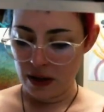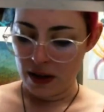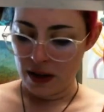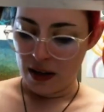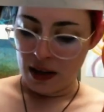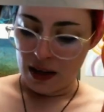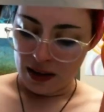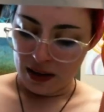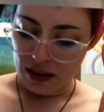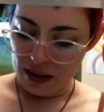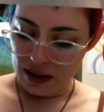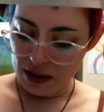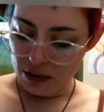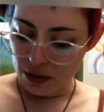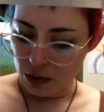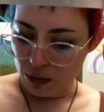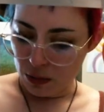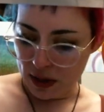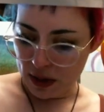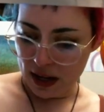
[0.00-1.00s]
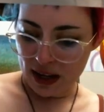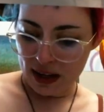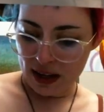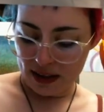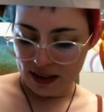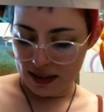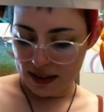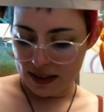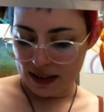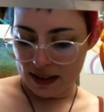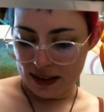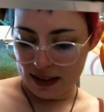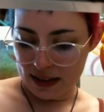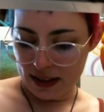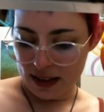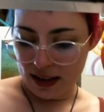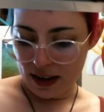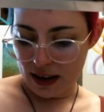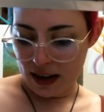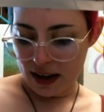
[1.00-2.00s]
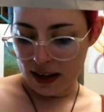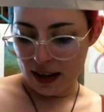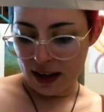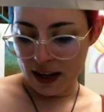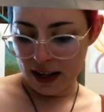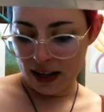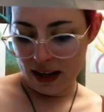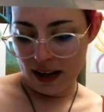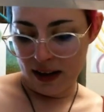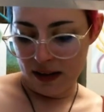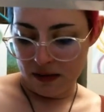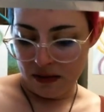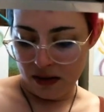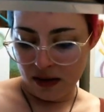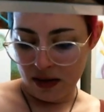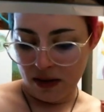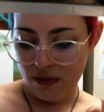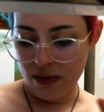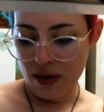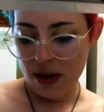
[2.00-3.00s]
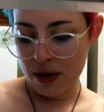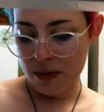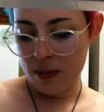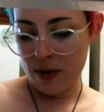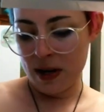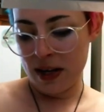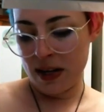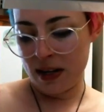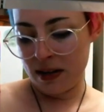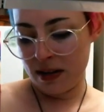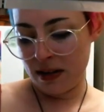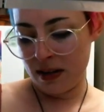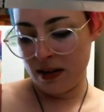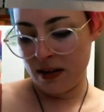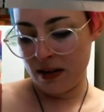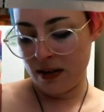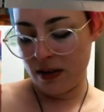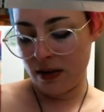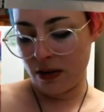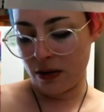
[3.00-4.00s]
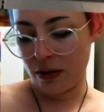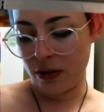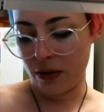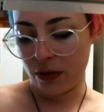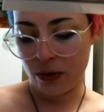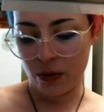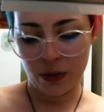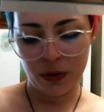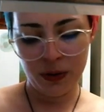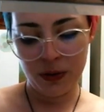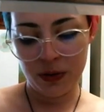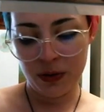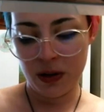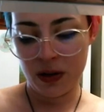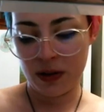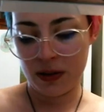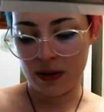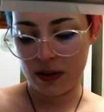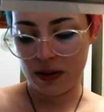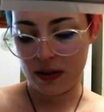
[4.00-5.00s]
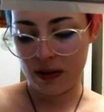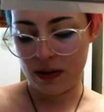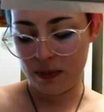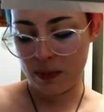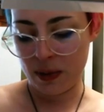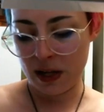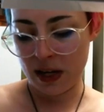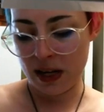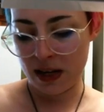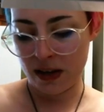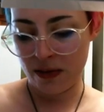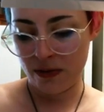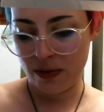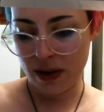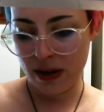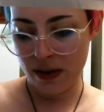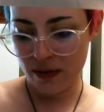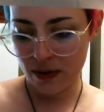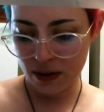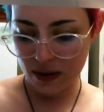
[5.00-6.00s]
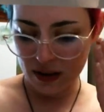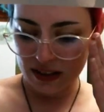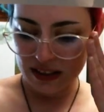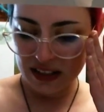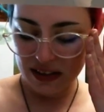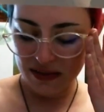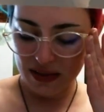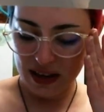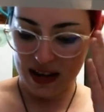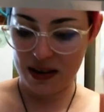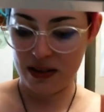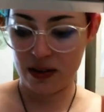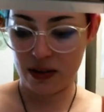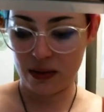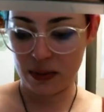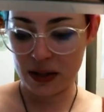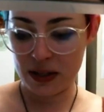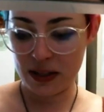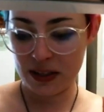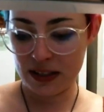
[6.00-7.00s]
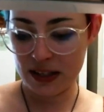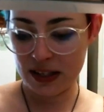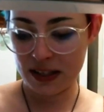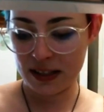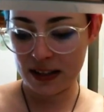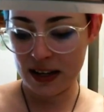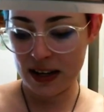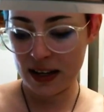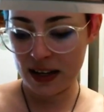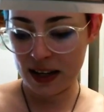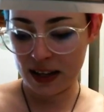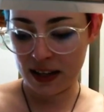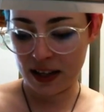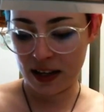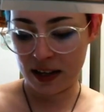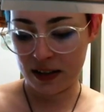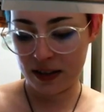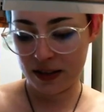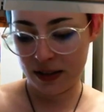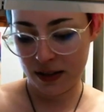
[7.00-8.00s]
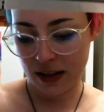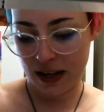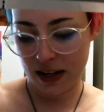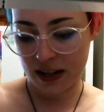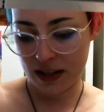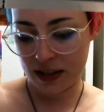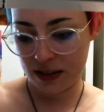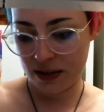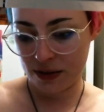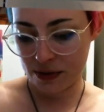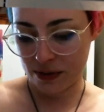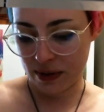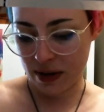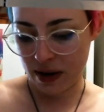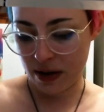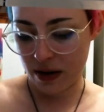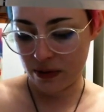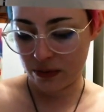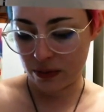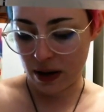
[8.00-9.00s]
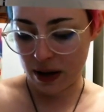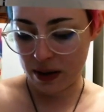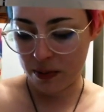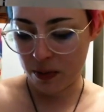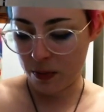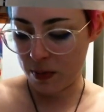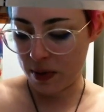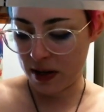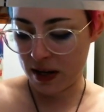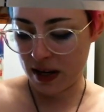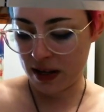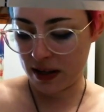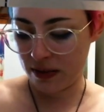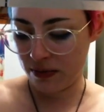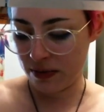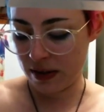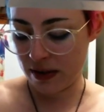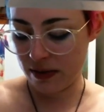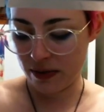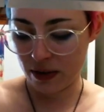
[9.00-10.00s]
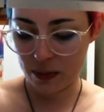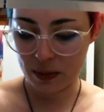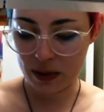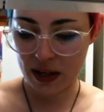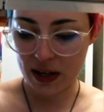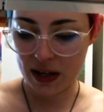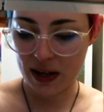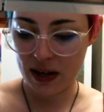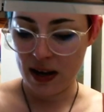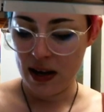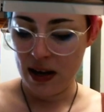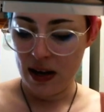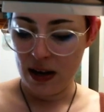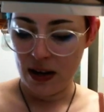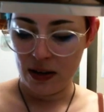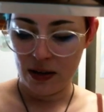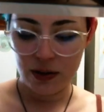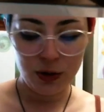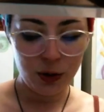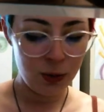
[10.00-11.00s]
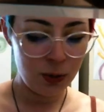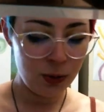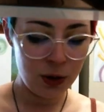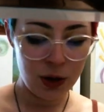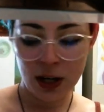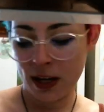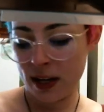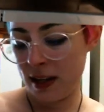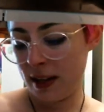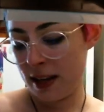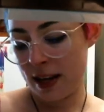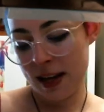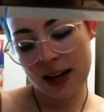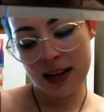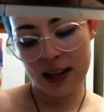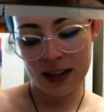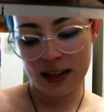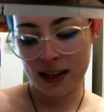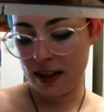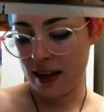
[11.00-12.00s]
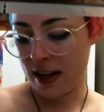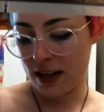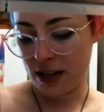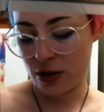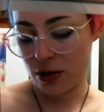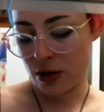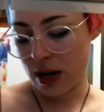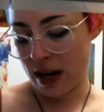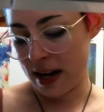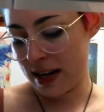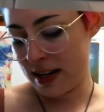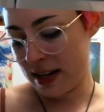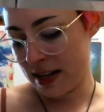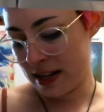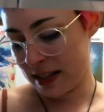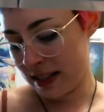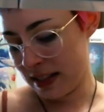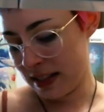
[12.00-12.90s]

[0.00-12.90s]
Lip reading: The thing with bananas is I like the fake banana or the old banana flavor, the stuff that the runts taste like, and then I also like underripe banana flavor, but I do not like that dry, dusty